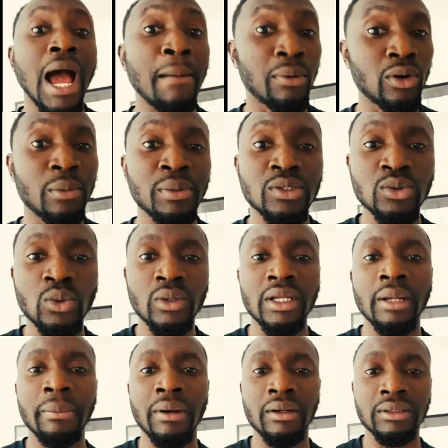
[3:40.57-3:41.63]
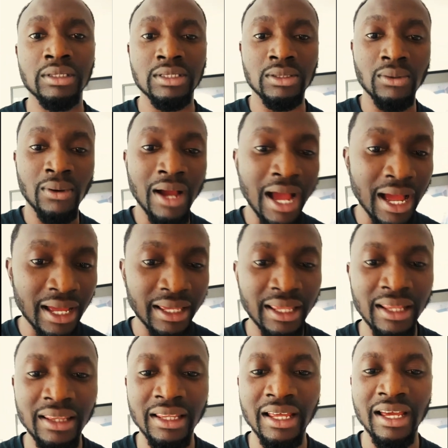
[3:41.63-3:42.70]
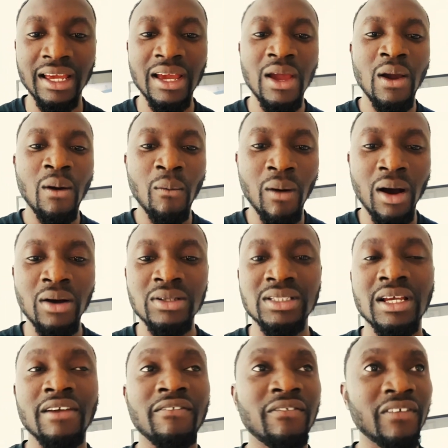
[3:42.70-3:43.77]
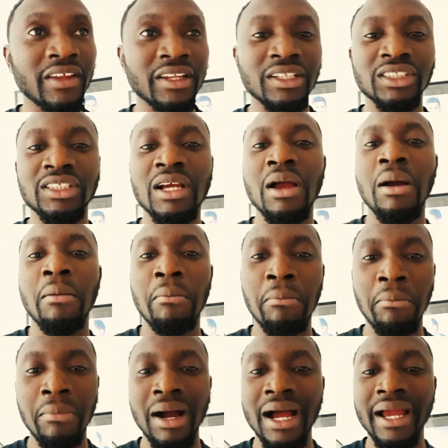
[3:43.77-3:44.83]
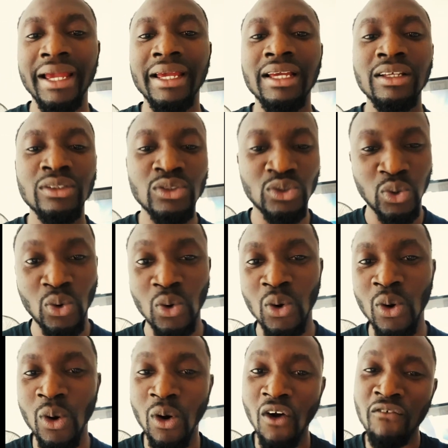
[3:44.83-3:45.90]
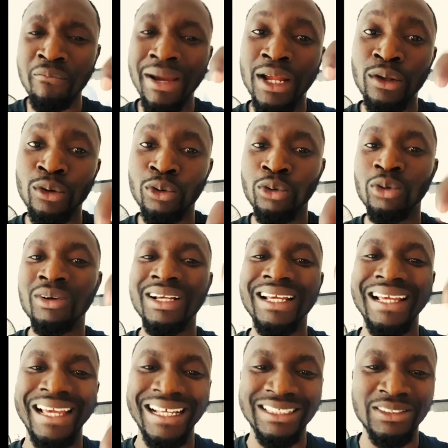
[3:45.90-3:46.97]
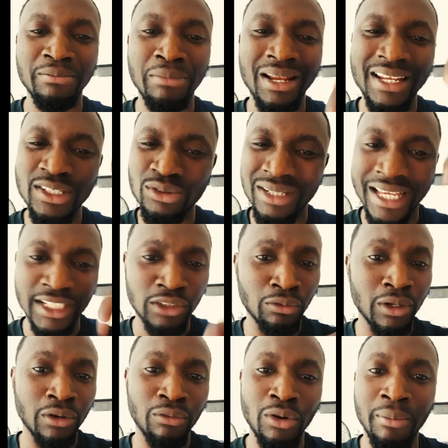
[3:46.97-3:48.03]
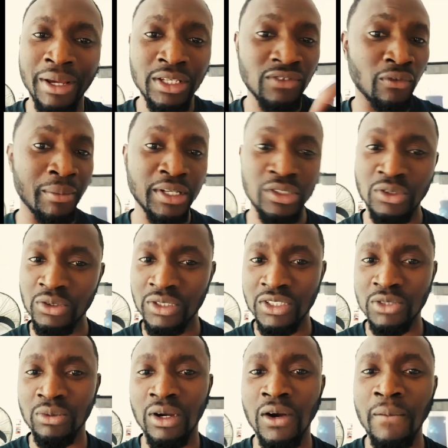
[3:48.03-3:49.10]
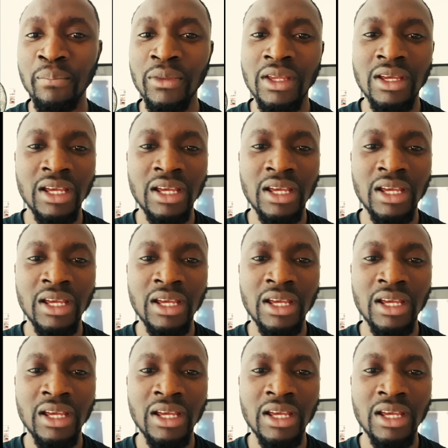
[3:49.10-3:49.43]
I'm going to be talking about this, so hang in there whilst I finish my tour of my little getaway room I use for my studio as well.